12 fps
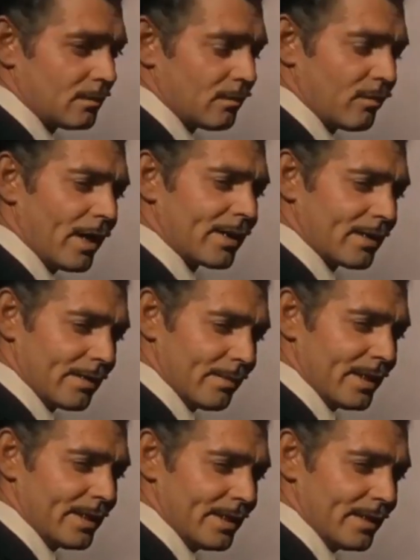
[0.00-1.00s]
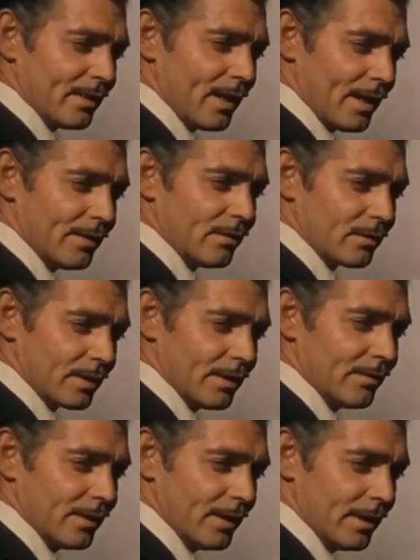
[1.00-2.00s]
Frankly, my dear, I don't
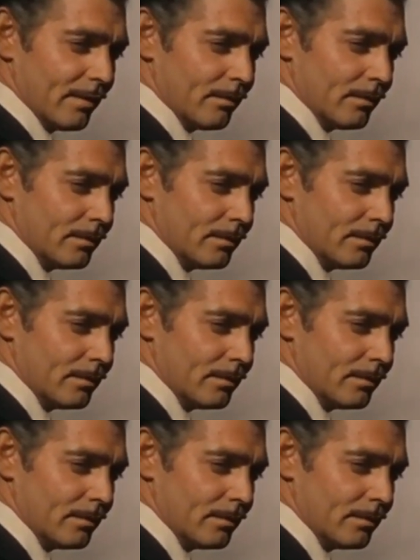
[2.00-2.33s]
give a damn.